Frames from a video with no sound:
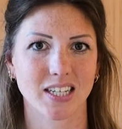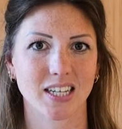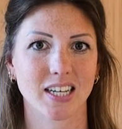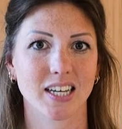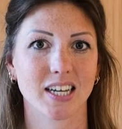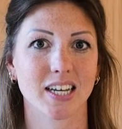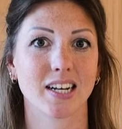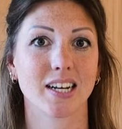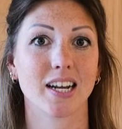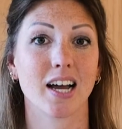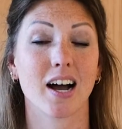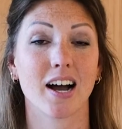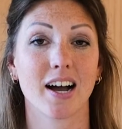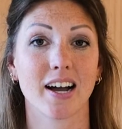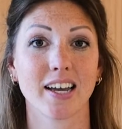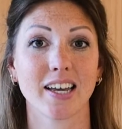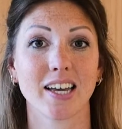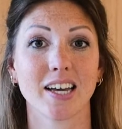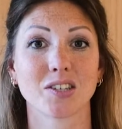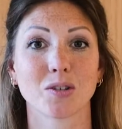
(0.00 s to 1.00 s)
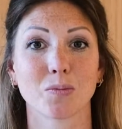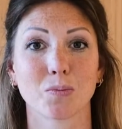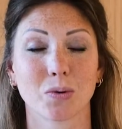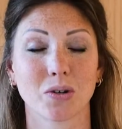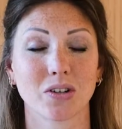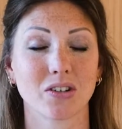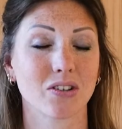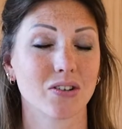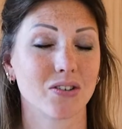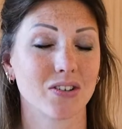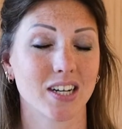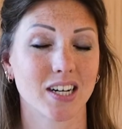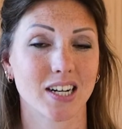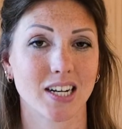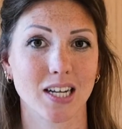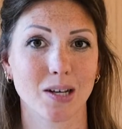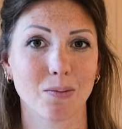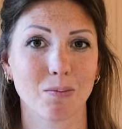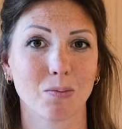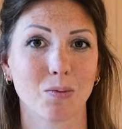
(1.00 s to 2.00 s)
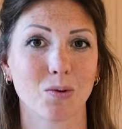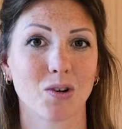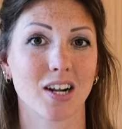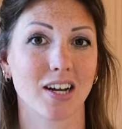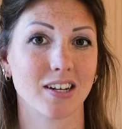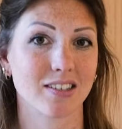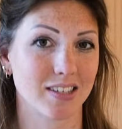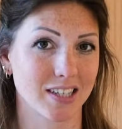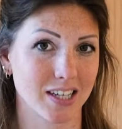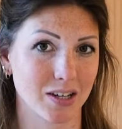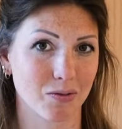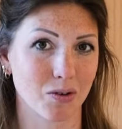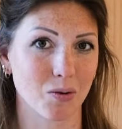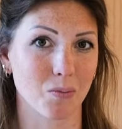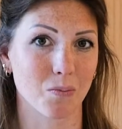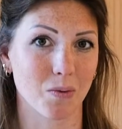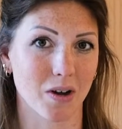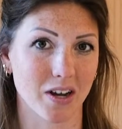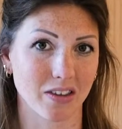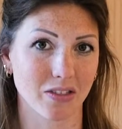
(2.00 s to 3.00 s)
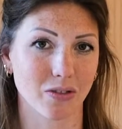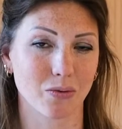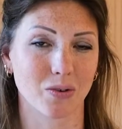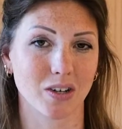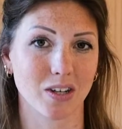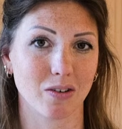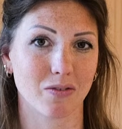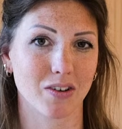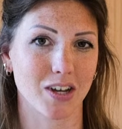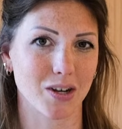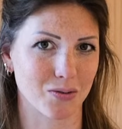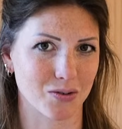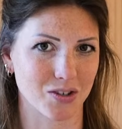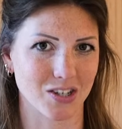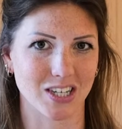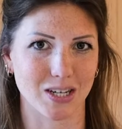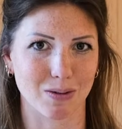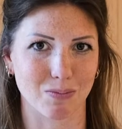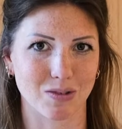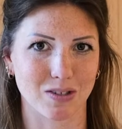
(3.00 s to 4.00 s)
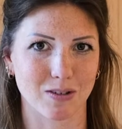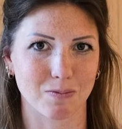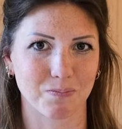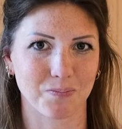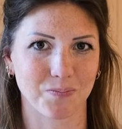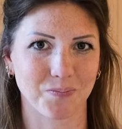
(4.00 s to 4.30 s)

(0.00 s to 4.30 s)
And I, as a product owner at Leap, would like to give you my 3 favorite tips.